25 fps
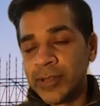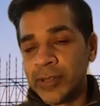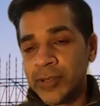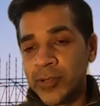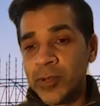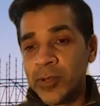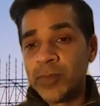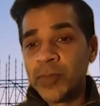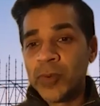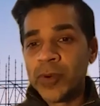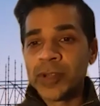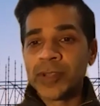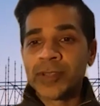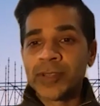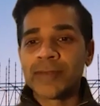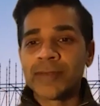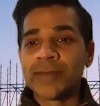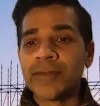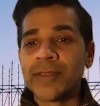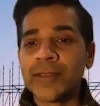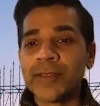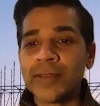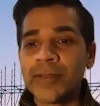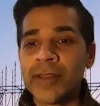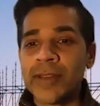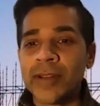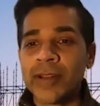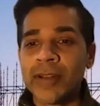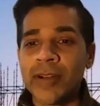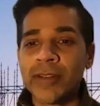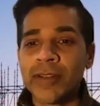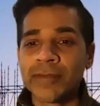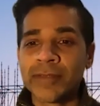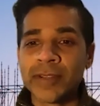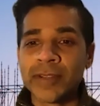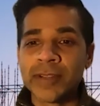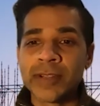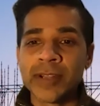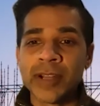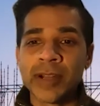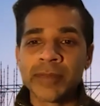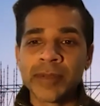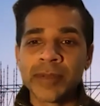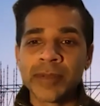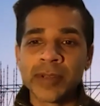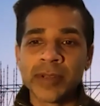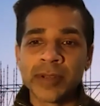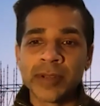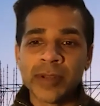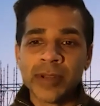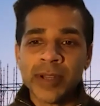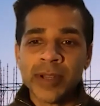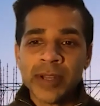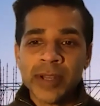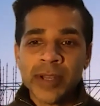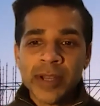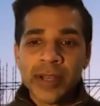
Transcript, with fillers: two points of view that often come to